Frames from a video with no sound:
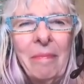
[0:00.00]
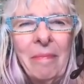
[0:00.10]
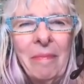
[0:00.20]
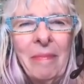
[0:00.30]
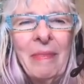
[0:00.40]

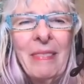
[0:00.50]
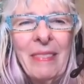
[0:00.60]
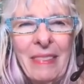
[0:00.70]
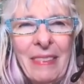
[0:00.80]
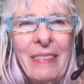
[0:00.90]

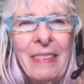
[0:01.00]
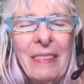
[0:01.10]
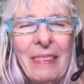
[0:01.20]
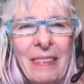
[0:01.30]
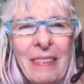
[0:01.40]

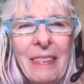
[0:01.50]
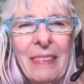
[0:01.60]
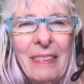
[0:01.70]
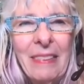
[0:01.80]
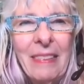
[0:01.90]

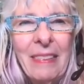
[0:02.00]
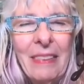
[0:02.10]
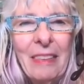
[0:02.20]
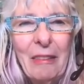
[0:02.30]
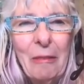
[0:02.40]

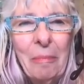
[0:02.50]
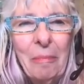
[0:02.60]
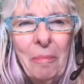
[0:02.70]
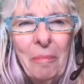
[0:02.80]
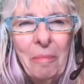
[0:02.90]

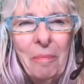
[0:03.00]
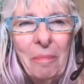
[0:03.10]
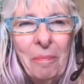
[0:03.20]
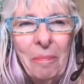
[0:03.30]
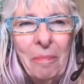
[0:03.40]

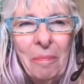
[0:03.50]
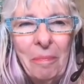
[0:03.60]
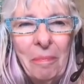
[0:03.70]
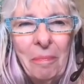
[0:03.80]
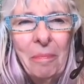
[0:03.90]

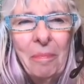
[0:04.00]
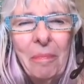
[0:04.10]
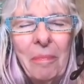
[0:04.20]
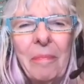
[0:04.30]
(not speaking)